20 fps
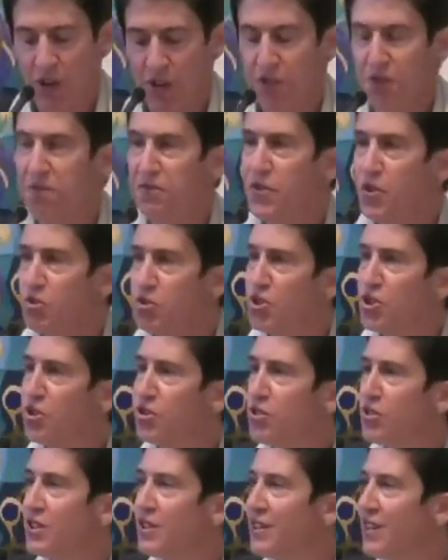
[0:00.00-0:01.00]
The
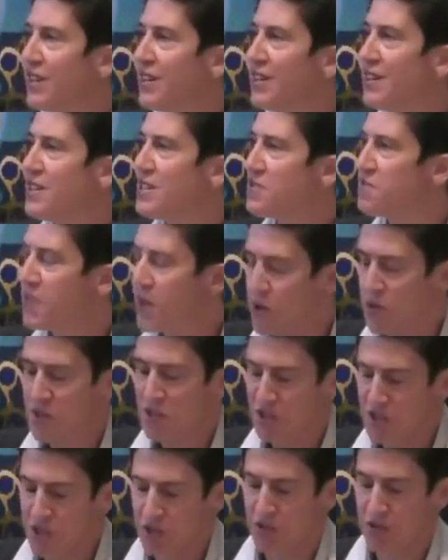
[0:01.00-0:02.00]
future is very
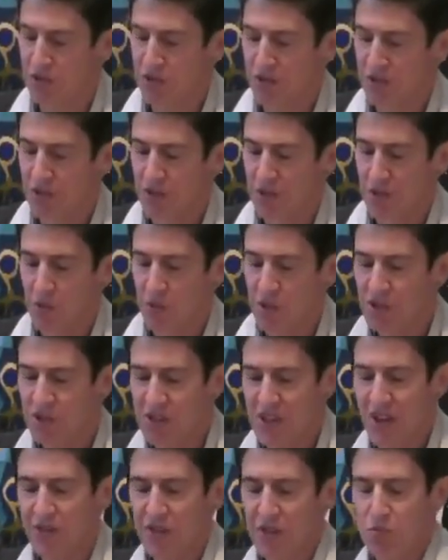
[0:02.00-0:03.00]
certain. We
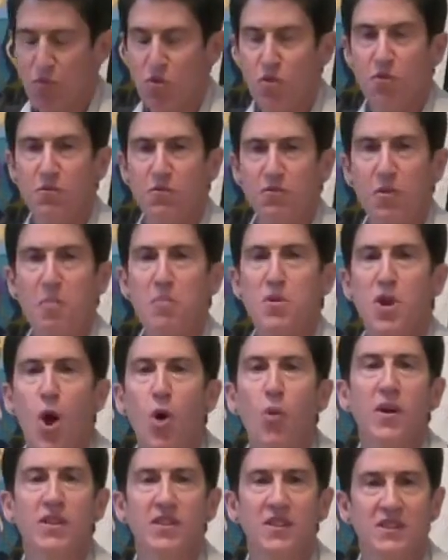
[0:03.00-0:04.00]
just haven't moved from
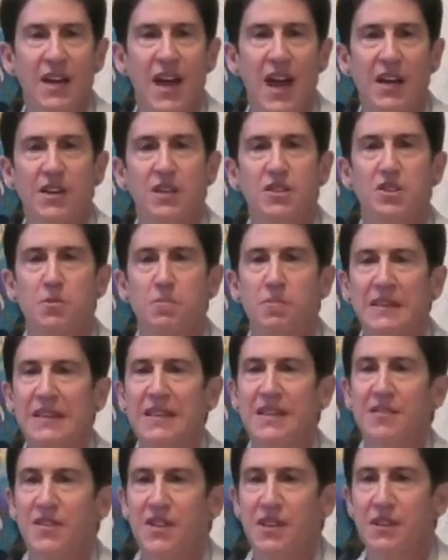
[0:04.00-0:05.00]
knowing the data to
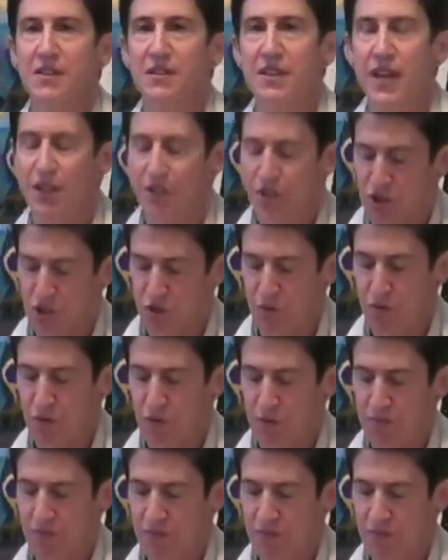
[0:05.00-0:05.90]
believing that it's true.